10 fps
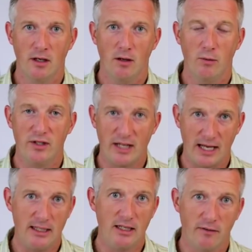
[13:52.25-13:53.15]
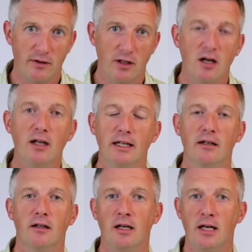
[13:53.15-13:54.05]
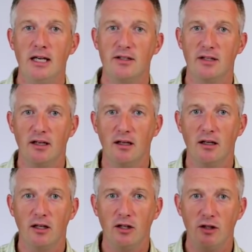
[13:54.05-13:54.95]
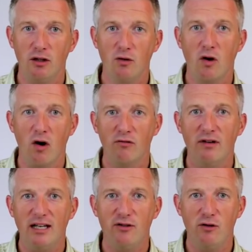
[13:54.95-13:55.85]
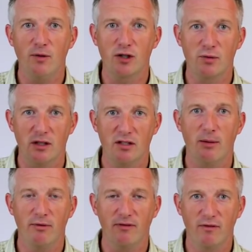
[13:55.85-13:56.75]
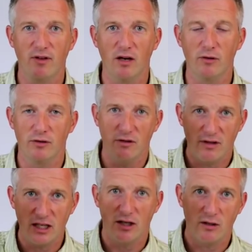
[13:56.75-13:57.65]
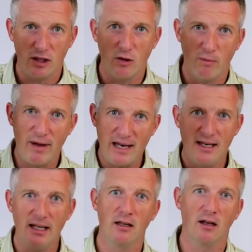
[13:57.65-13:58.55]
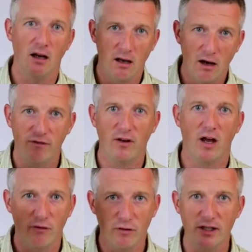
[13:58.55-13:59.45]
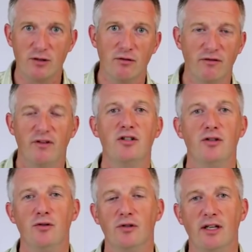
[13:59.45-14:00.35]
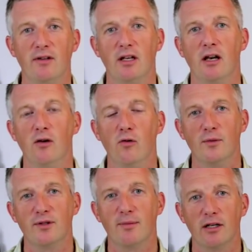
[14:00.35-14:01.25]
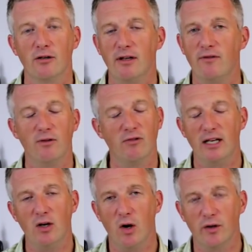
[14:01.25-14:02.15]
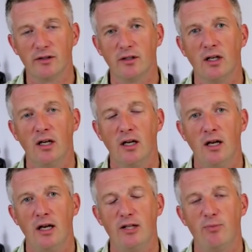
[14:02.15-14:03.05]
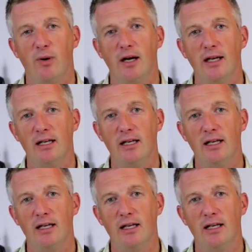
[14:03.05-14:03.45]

which Andy covered earlier, is that you can't really do much with the tip of a fly rod. You think you're bending a fly rod into a fish and you're giving it an enormous amount of grief. You're really not. It's by